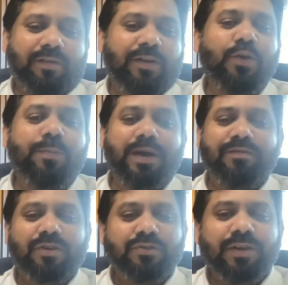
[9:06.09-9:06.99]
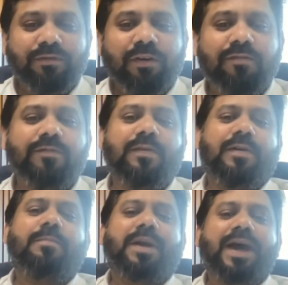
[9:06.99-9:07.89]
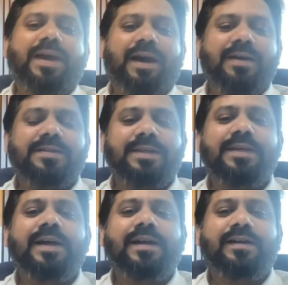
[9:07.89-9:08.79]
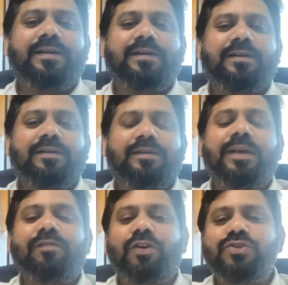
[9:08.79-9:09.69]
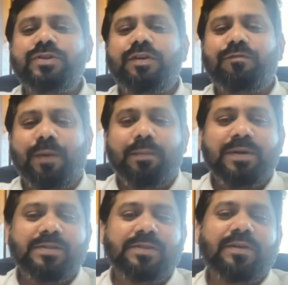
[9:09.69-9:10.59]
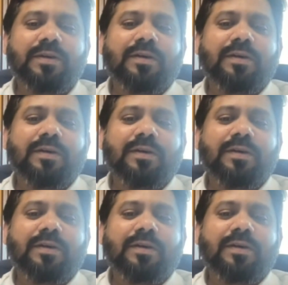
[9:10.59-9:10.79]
UPI will also evolve. But I see that the evolution of payments,